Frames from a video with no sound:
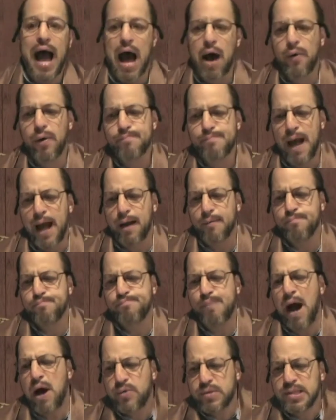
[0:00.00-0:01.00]
Auerbach
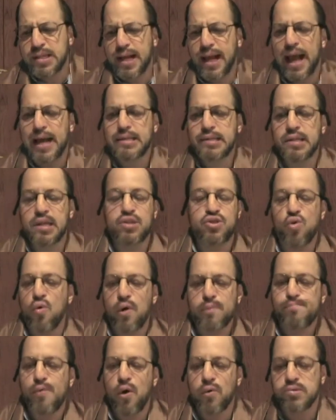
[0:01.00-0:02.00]
bounced against the
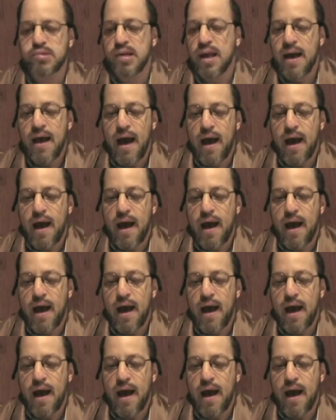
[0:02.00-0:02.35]
doorpost